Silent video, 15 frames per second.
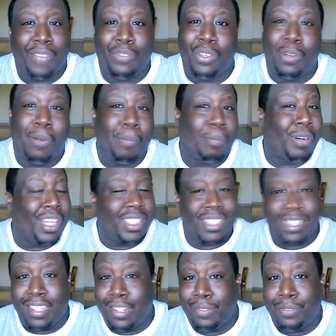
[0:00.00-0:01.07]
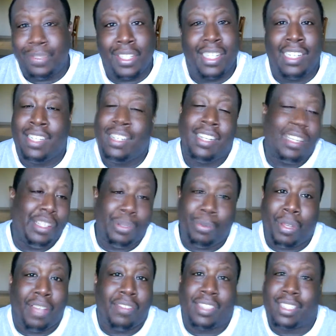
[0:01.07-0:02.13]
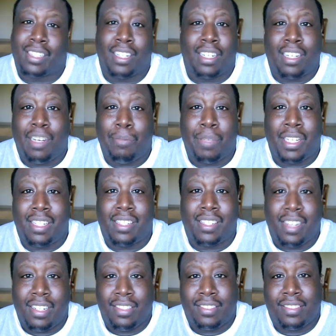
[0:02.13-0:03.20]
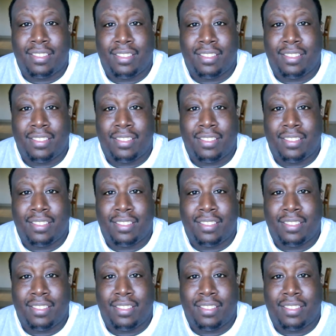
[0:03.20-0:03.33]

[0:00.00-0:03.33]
If you don't brush enough, your waves are gonna come in, son.